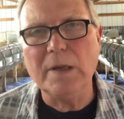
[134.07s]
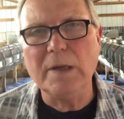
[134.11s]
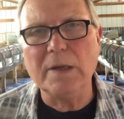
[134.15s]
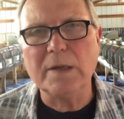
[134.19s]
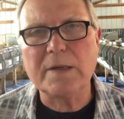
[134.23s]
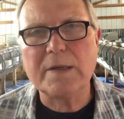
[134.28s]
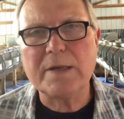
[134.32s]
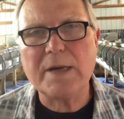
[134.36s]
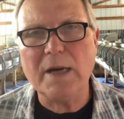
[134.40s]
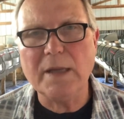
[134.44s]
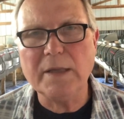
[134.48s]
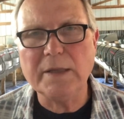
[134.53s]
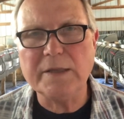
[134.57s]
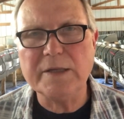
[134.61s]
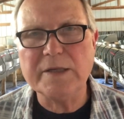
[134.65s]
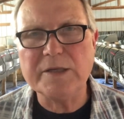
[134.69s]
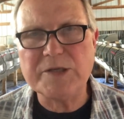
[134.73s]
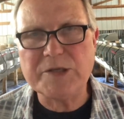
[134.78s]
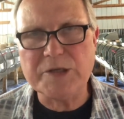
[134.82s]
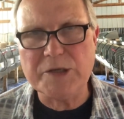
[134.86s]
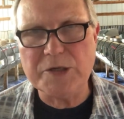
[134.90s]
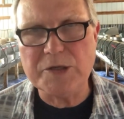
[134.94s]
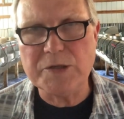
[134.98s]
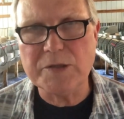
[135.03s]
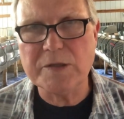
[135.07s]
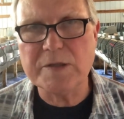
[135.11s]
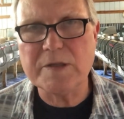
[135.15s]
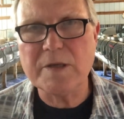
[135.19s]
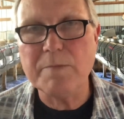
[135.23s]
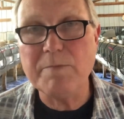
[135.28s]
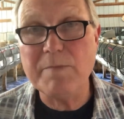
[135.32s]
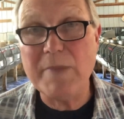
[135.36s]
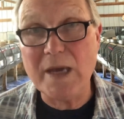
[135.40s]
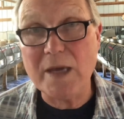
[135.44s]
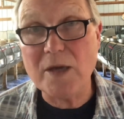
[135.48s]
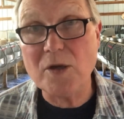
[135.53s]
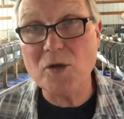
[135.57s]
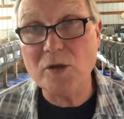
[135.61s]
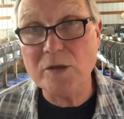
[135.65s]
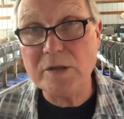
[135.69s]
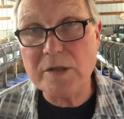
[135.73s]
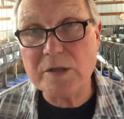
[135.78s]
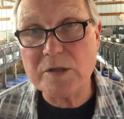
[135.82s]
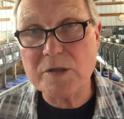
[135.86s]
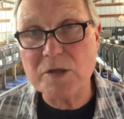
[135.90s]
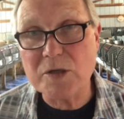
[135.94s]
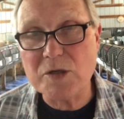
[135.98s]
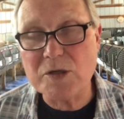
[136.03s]
culling decisions, and make good
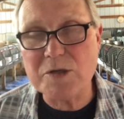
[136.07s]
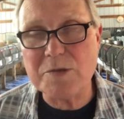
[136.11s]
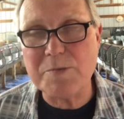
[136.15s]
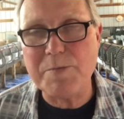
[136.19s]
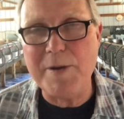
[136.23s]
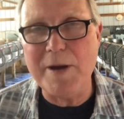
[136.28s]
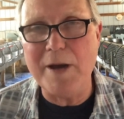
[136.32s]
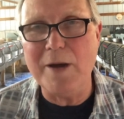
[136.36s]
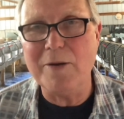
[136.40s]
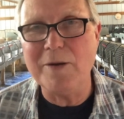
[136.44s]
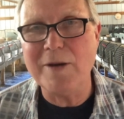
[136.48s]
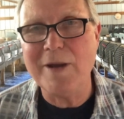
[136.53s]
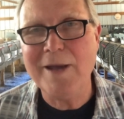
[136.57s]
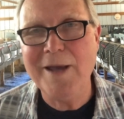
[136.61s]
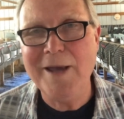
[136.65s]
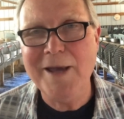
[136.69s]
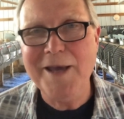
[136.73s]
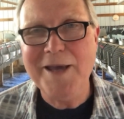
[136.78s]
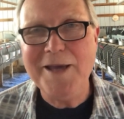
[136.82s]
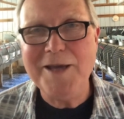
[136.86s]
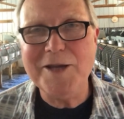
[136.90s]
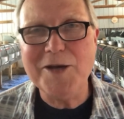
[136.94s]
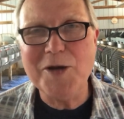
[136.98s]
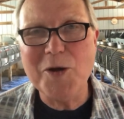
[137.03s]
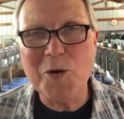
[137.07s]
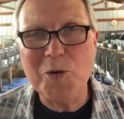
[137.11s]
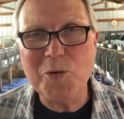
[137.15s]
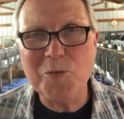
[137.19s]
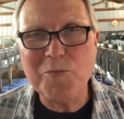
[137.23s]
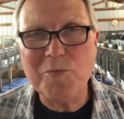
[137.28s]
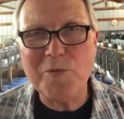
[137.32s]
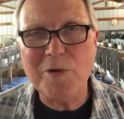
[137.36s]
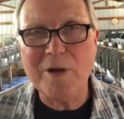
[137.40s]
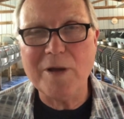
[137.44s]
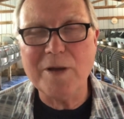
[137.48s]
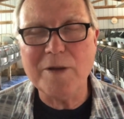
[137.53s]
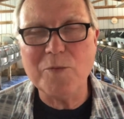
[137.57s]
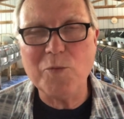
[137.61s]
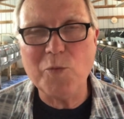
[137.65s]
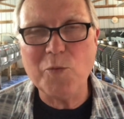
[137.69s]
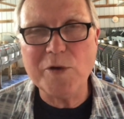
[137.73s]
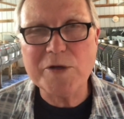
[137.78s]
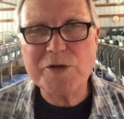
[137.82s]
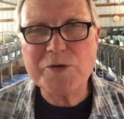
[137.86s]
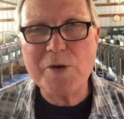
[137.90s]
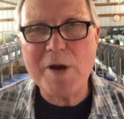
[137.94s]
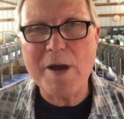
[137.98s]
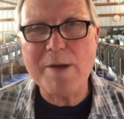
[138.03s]
decisions about
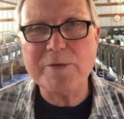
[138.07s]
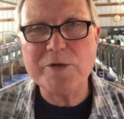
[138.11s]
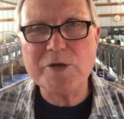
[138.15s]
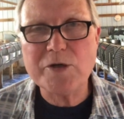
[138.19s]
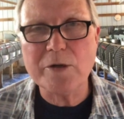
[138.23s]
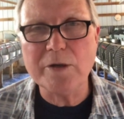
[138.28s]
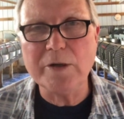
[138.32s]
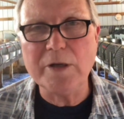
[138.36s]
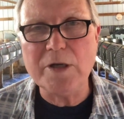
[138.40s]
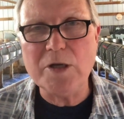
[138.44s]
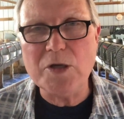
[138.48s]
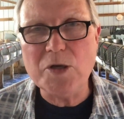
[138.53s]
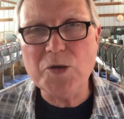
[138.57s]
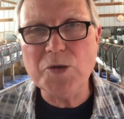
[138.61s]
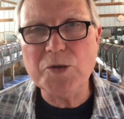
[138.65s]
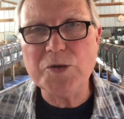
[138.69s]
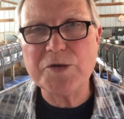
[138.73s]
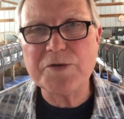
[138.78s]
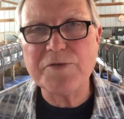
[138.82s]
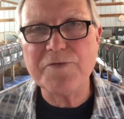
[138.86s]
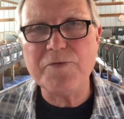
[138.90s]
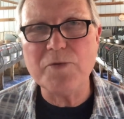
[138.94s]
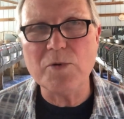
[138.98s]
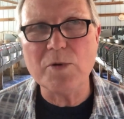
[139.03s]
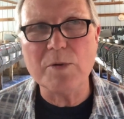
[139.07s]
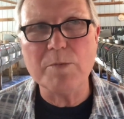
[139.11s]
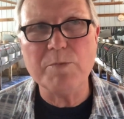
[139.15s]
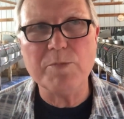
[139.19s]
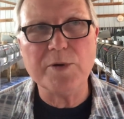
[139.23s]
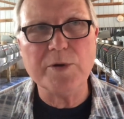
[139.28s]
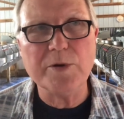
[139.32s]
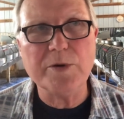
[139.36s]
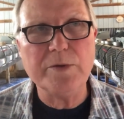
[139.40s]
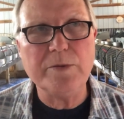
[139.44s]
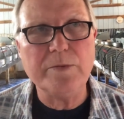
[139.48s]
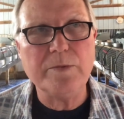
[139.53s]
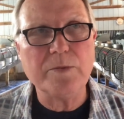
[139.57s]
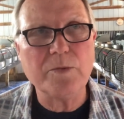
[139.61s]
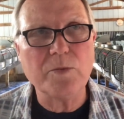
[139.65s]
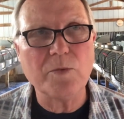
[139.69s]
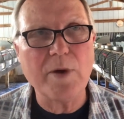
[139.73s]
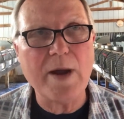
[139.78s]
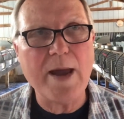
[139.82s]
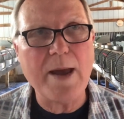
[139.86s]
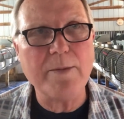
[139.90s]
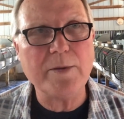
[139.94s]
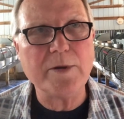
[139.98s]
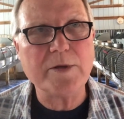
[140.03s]
which rabbits you're going to use for brood
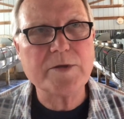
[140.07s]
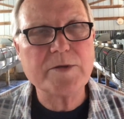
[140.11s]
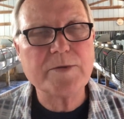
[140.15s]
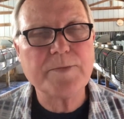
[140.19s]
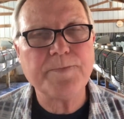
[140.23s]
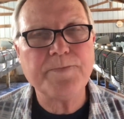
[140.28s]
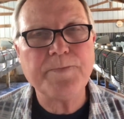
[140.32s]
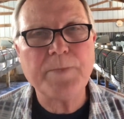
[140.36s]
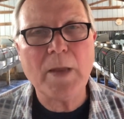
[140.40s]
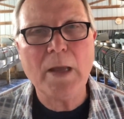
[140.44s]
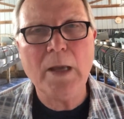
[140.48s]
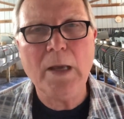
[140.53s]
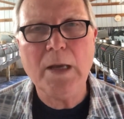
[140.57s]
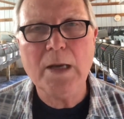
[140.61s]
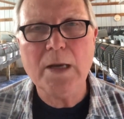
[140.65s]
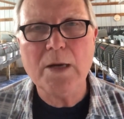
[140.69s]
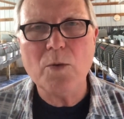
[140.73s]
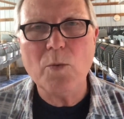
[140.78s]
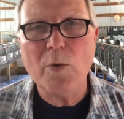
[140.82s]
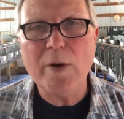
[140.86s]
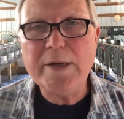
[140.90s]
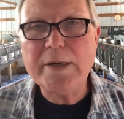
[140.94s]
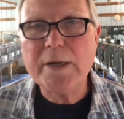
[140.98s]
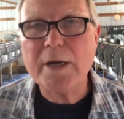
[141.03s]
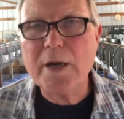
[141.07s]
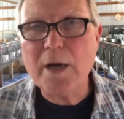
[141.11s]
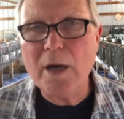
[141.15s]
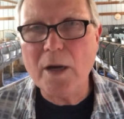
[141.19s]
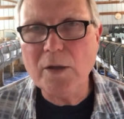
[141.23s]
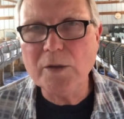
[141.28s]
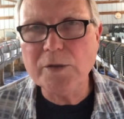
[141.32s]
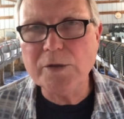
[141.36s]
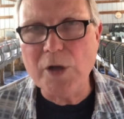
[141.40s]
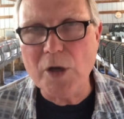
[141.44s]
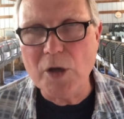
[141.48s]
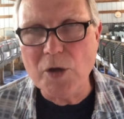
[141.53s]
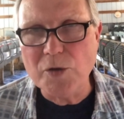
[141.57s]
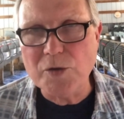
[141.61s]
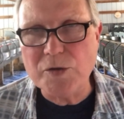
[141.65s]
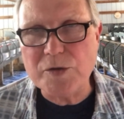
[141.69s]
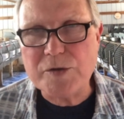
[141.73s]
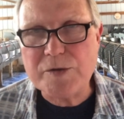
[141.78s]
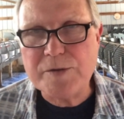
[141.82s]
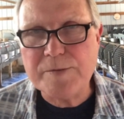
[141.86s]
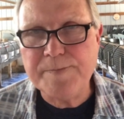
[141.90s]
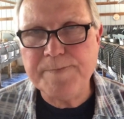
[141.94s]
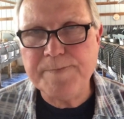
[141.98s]
rabbits. When to cull does.